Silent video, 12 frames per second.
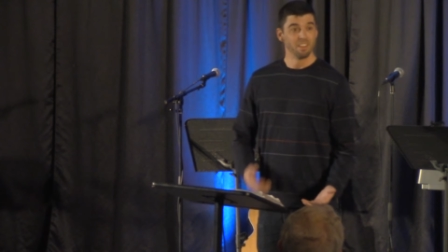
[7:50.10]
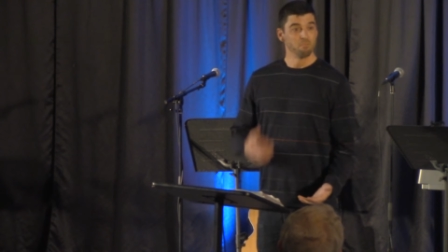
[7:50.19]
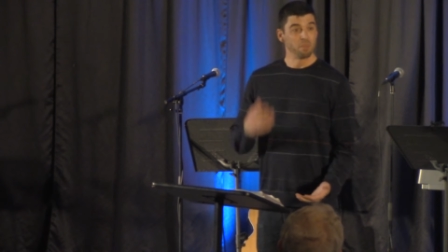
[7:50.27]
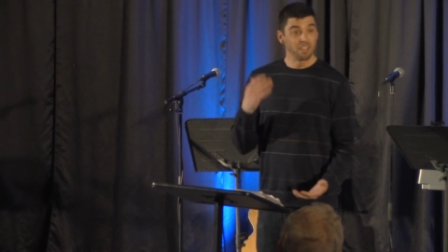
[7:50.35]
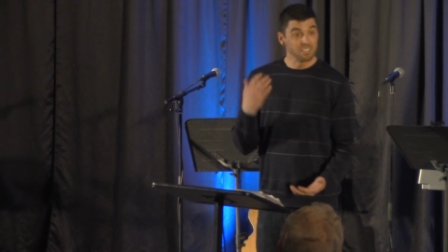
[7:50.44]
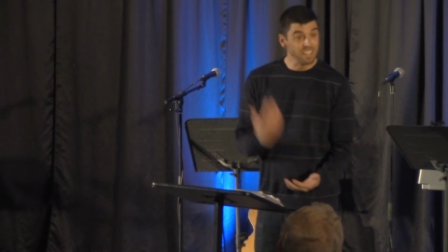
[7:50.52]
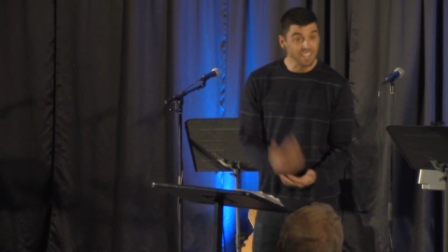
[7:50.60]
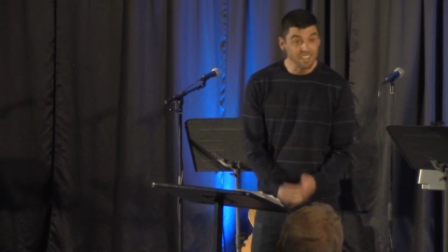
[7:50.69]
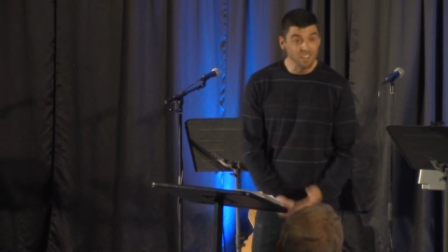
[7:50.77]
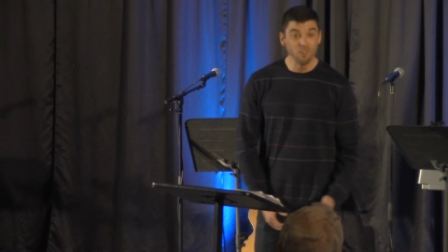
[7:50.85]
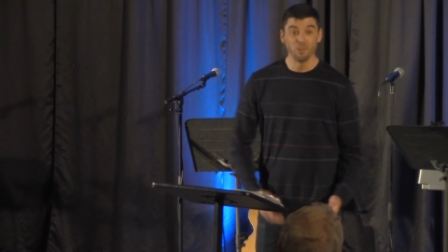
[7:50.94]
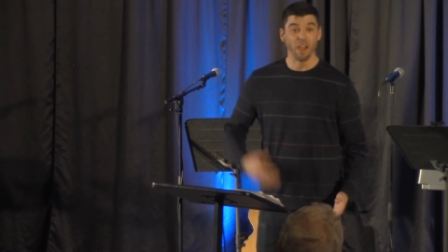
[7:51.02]
because they
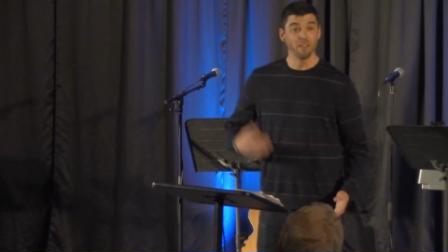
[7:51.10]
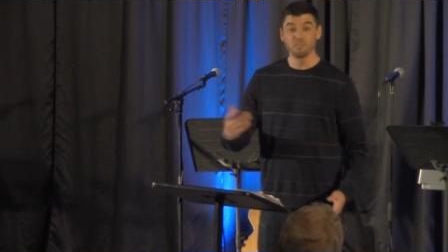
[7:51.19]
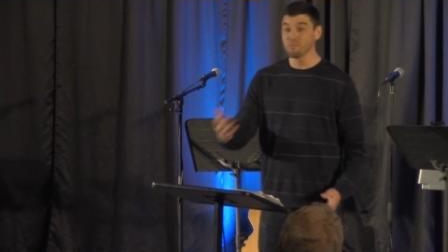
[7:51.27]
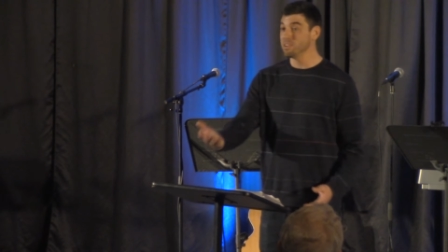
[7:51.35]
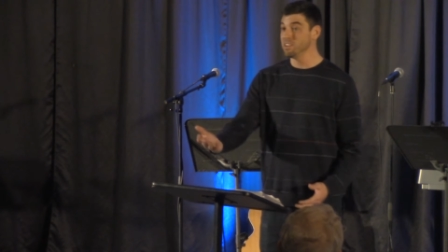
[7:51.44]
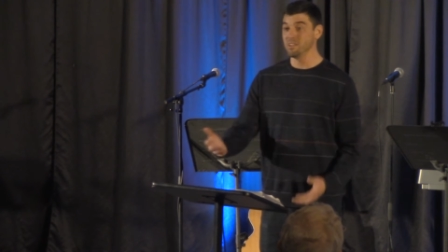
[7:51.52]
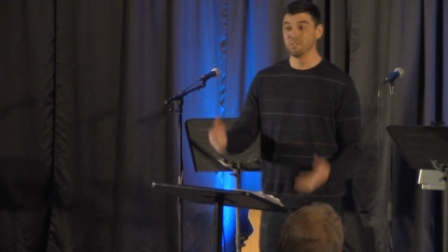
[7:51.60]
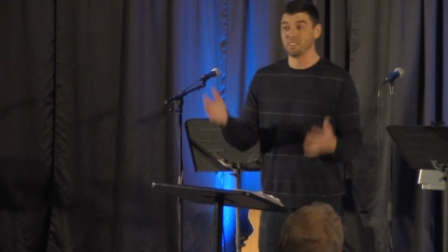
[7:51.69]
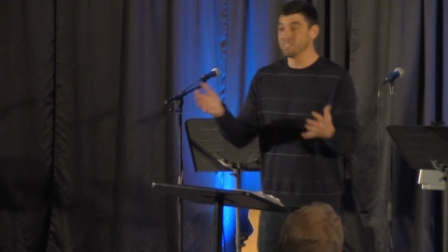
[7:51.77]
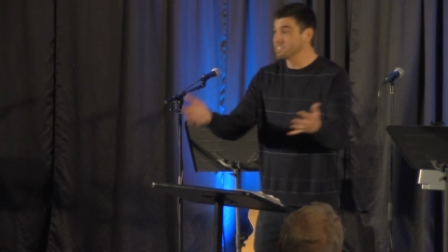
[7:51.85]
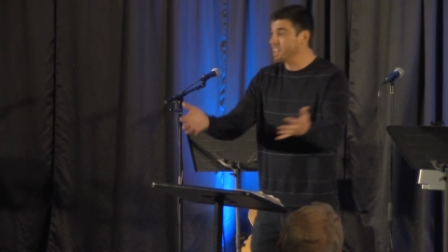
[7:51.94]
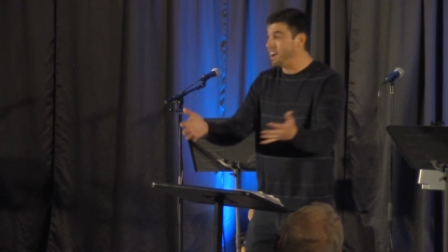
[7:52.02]
knew, everyone knew,
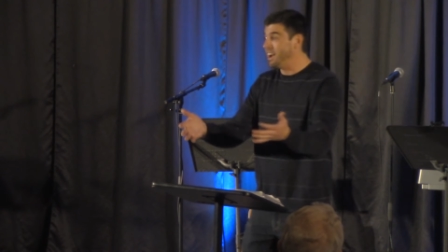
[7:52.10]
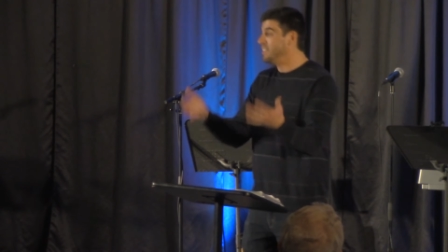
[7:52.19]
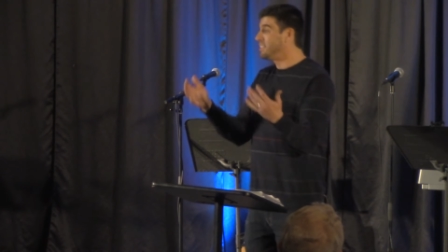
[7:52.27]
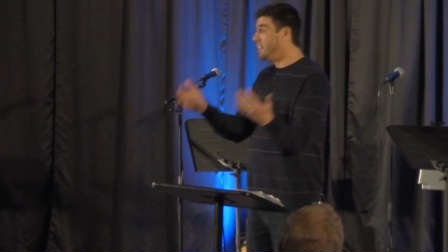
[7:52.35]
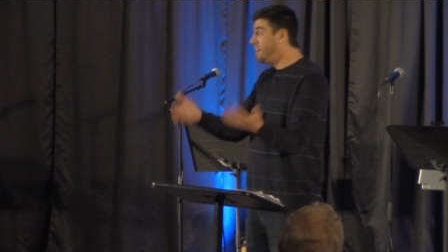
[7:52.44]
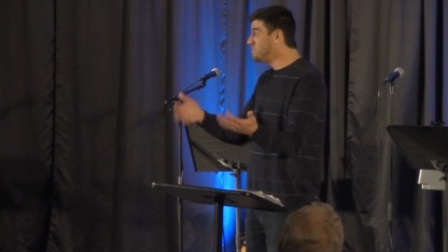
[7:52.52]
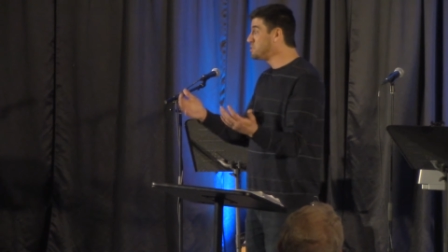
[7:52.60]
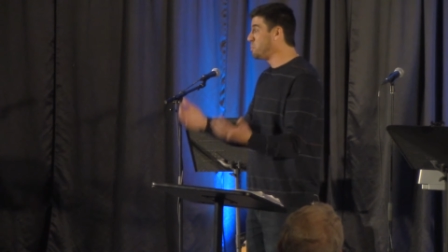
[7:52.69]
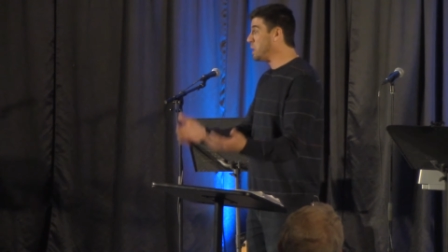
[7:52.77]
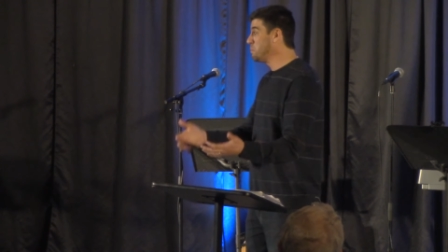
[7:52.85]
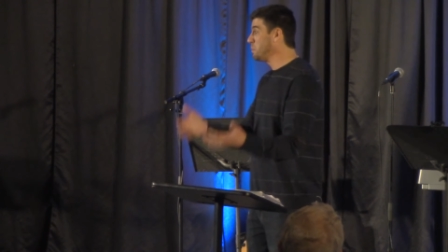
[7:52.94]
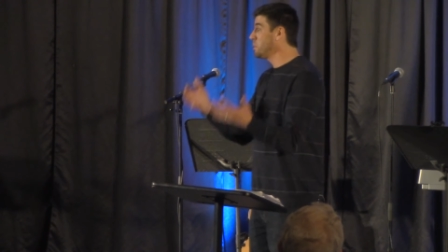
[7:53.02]
this guy loves
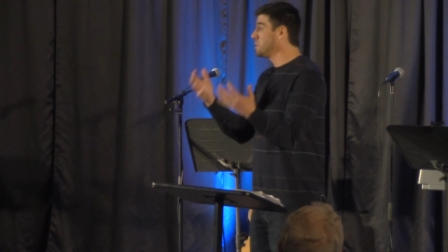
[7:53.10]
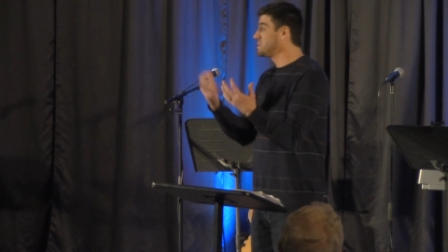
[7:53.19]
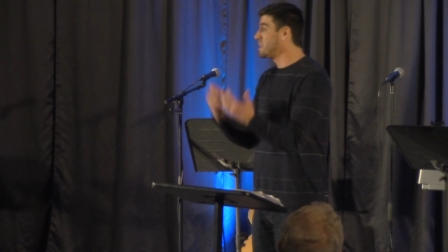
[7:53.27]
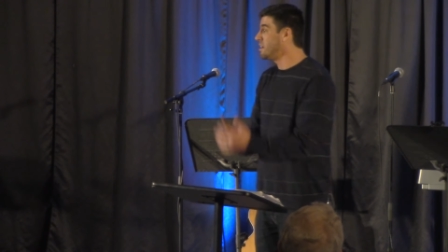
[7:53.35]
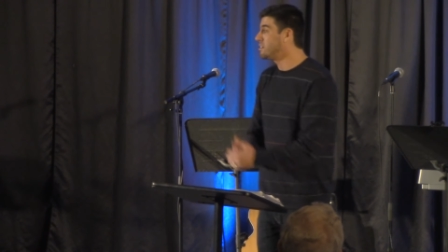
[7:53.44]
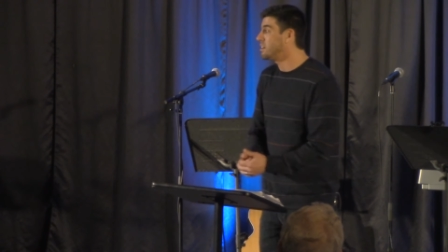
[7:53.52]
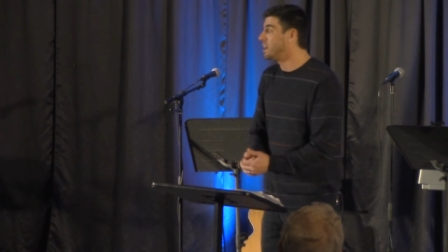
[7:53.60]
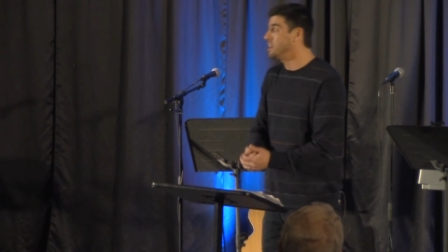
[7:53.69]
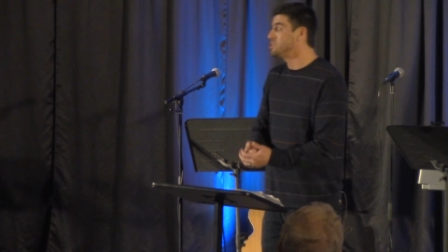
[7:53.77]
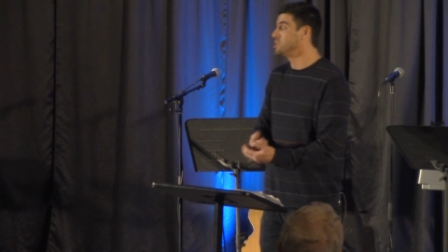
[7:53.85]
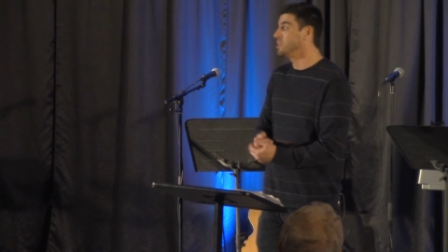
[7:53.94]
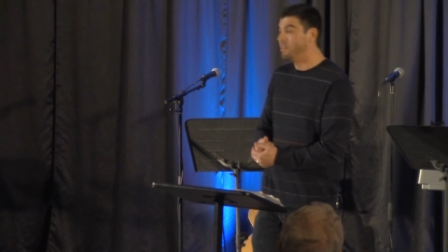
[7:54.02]
people, his
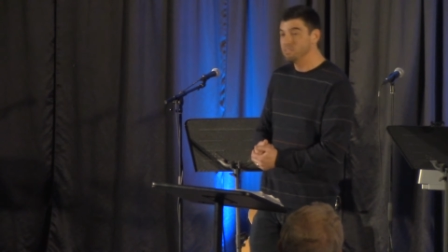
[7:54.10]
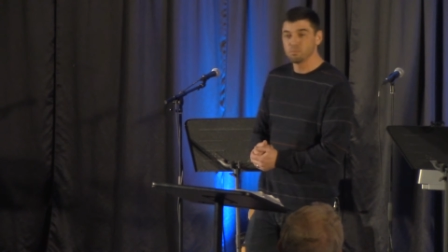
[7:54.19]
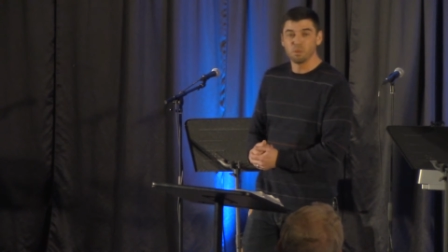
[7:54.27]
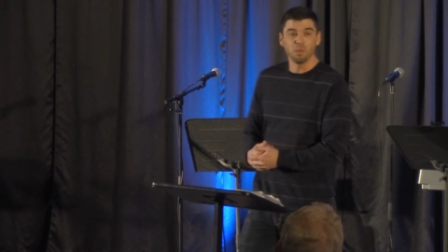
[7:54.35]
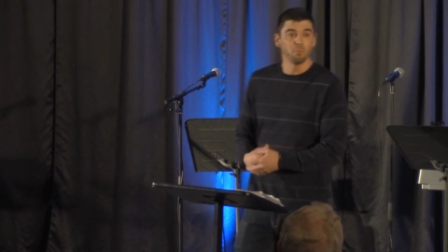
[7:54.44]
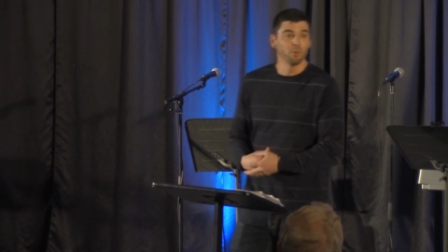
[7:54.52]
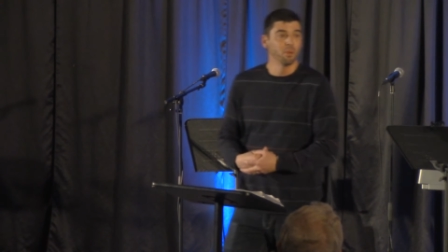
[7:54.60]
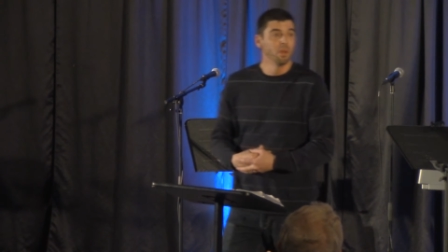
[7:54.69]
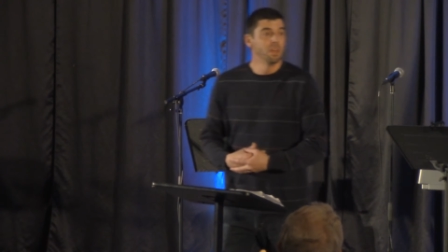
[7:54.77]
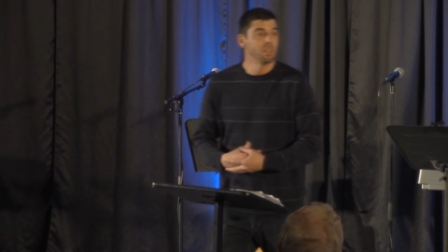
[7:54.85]
congregation loves people.